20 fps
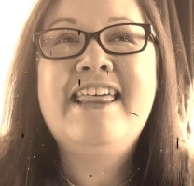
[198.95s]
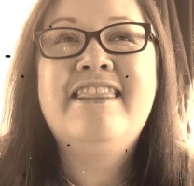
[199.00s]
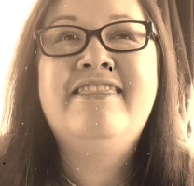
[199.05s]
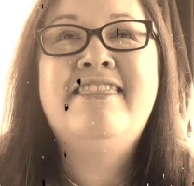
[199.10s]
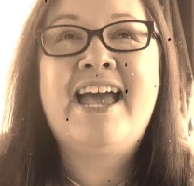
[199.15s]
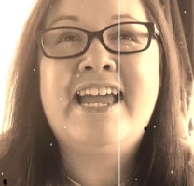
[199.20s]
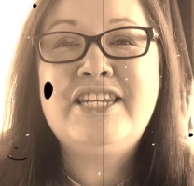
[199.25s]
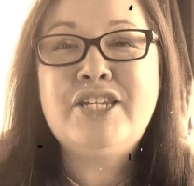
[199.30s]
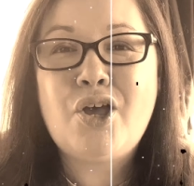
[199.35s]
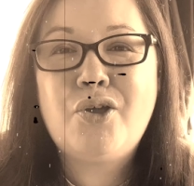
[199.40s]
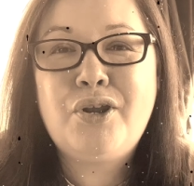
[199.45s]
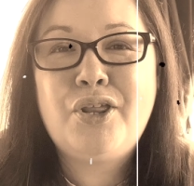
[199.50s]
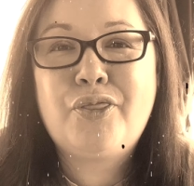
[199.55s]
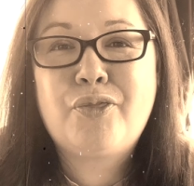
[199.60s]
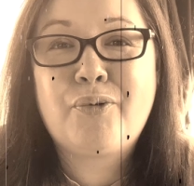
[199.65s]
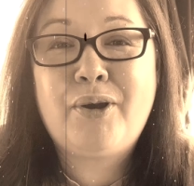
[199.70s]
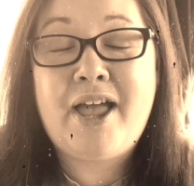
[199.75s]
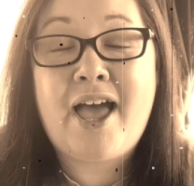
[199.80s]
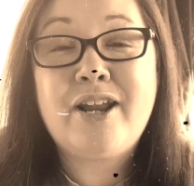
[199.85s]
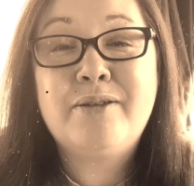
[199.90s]
They donated
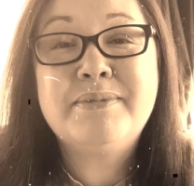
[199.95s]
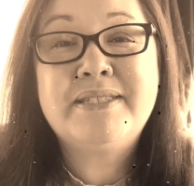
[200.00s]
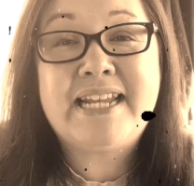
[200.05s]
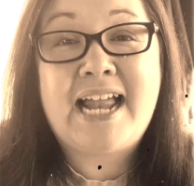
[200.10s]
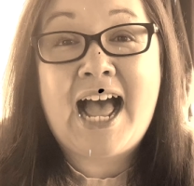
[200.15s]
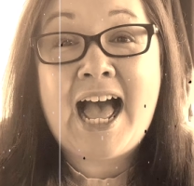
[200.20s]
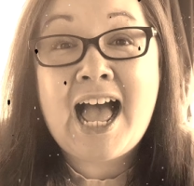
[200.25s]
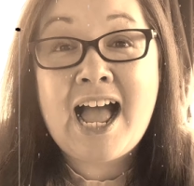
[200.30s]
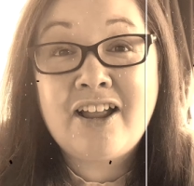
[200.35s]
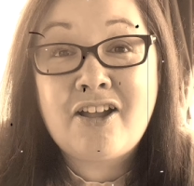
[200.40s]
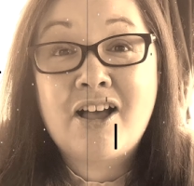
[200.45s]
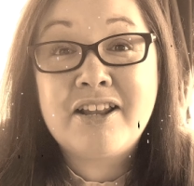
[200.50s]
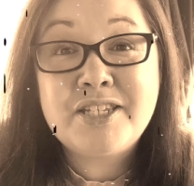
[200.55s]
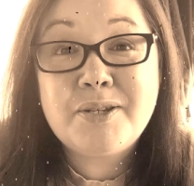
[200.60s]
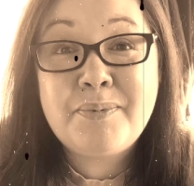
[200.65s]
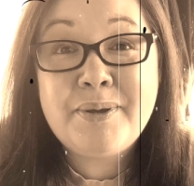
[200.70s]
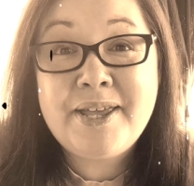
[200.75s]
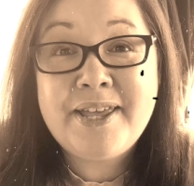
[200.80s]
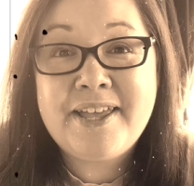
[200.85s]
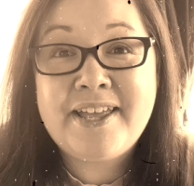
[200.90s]
three items that I got to
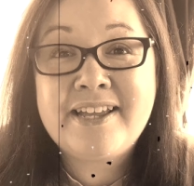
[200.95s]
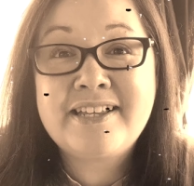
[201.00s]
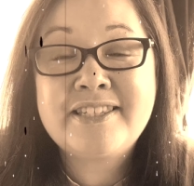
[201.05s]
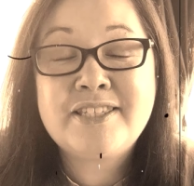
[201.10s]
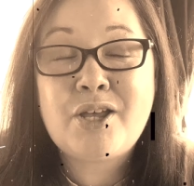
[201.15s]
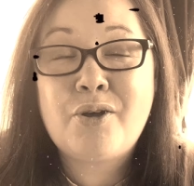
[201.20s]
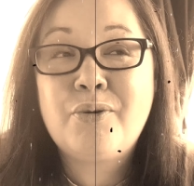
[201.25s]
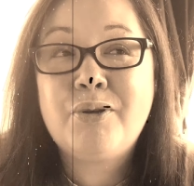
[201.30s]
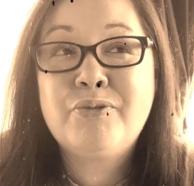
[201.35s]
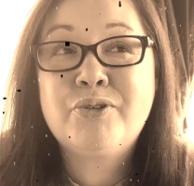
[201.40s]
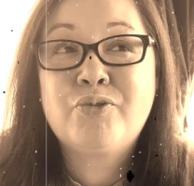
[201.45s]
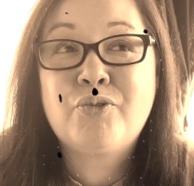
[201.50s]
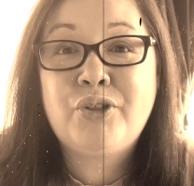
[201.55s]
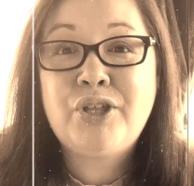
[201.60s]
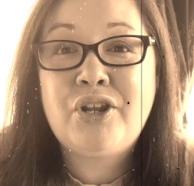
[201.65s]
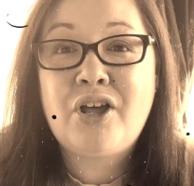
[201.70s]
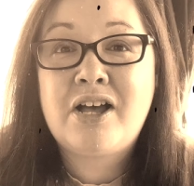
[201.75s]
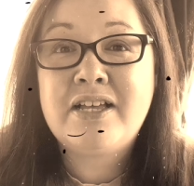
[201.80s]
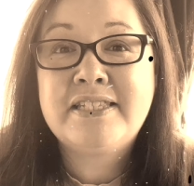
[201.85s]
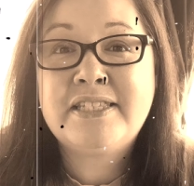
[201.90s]
pick. So it was really
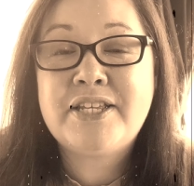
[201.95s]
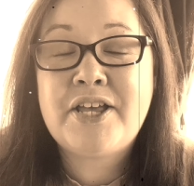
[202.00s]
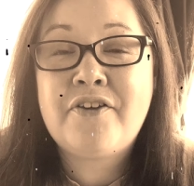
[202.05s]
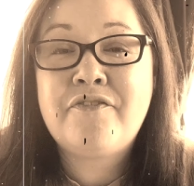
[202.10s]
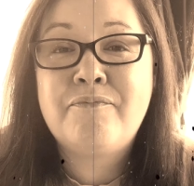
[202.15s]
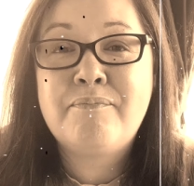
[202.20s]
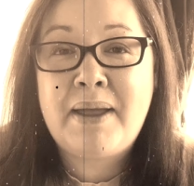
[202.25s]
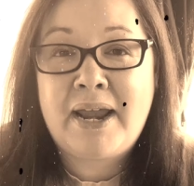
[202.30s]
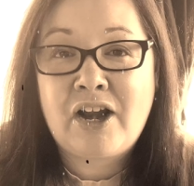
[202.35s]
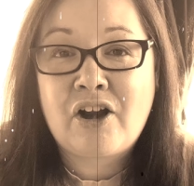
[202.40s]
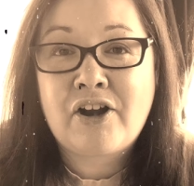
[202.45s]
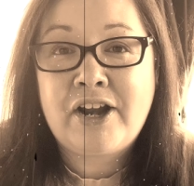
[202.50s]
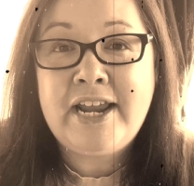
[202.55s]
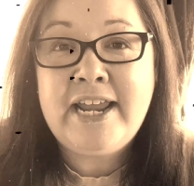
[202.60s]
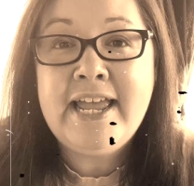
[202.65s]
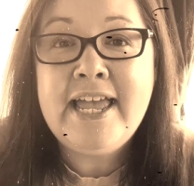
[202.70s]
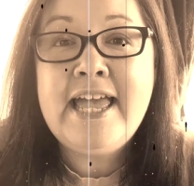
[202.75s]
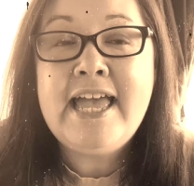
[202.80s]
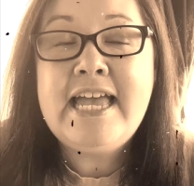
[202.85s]
nice of Mary.